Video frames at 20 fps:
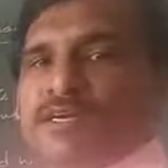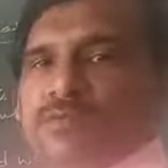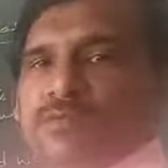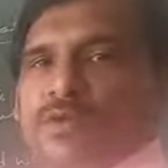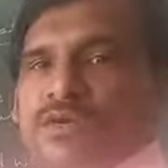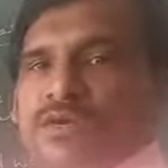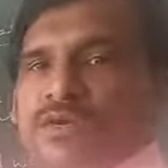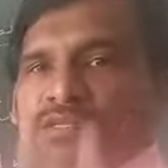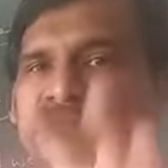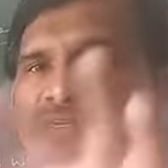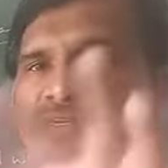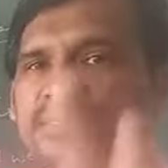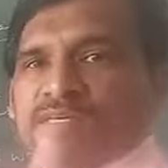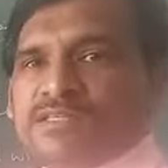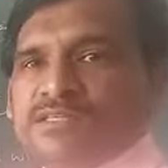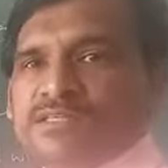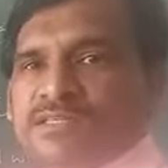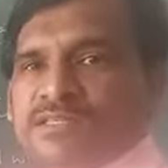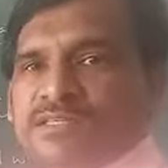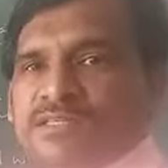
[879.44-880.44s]
what are the
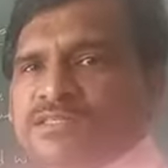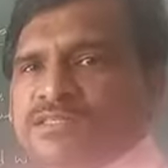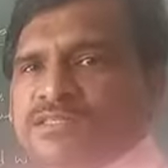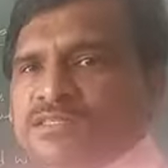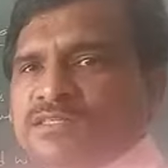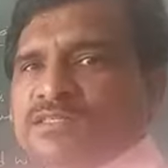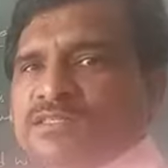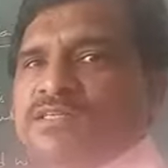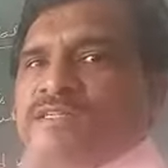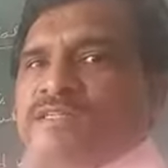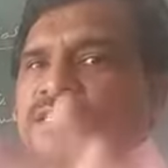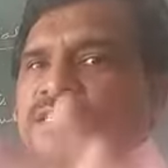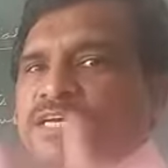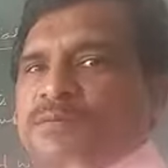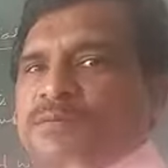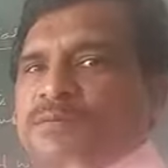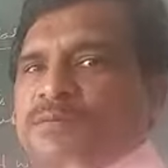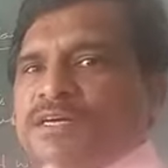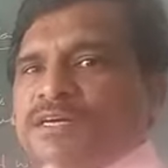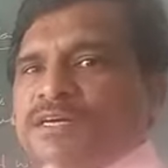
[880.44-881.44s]
reasons
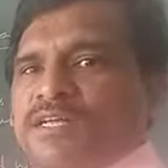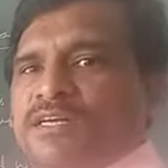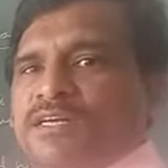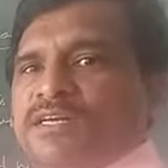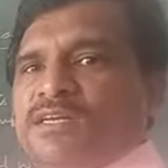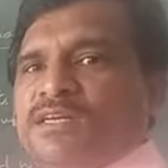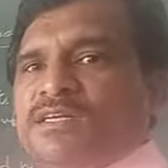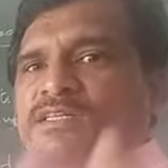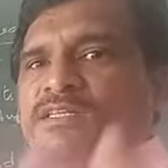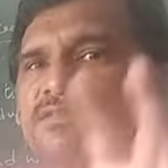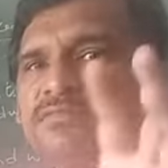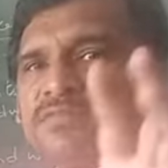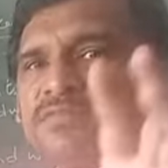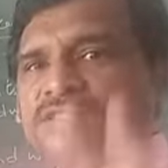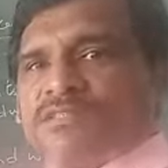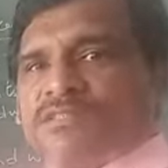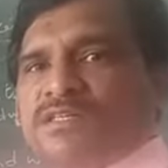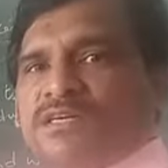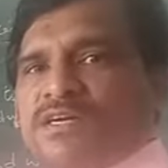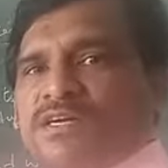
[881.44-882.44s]
that Britain is the
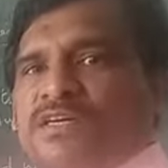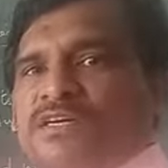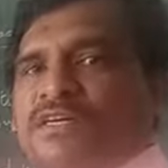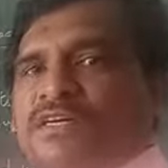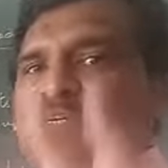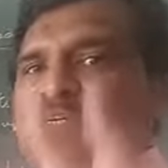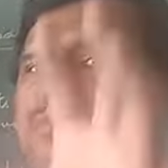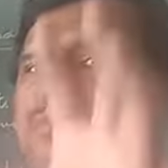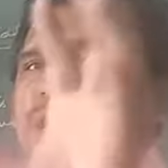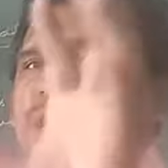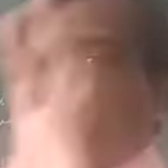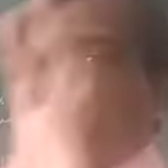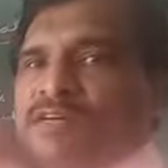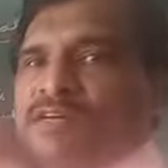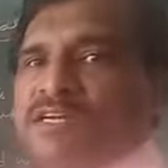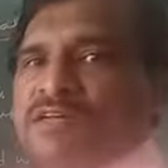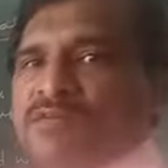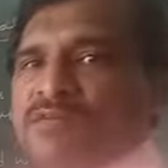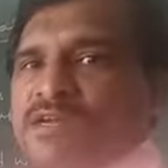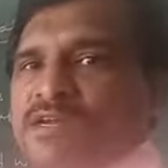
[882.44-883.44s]
first country to have a
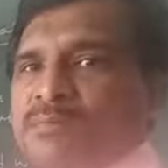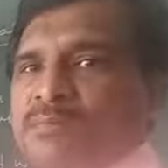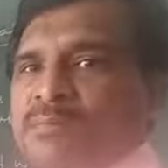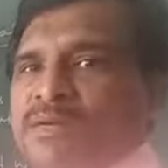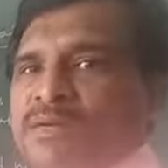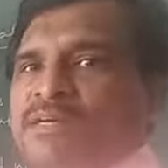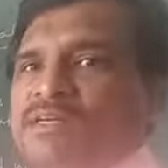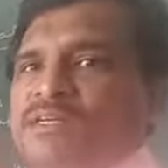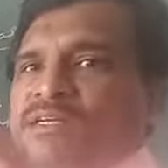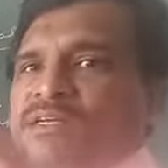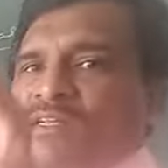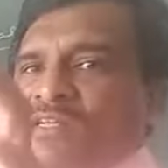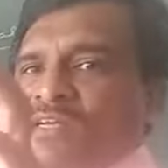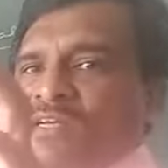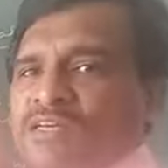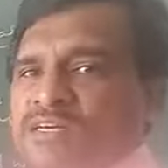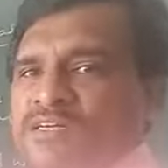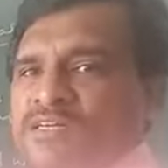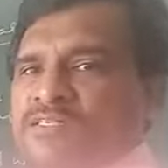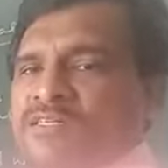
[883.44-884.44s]
development in the
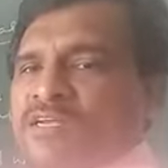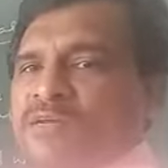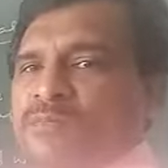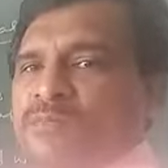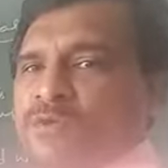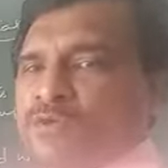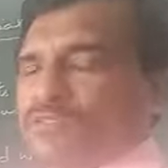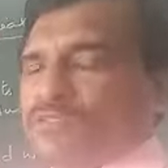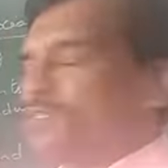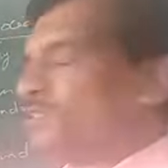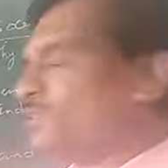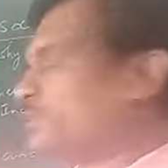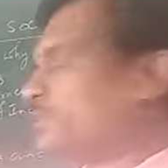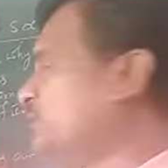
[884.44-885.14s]
industrial process,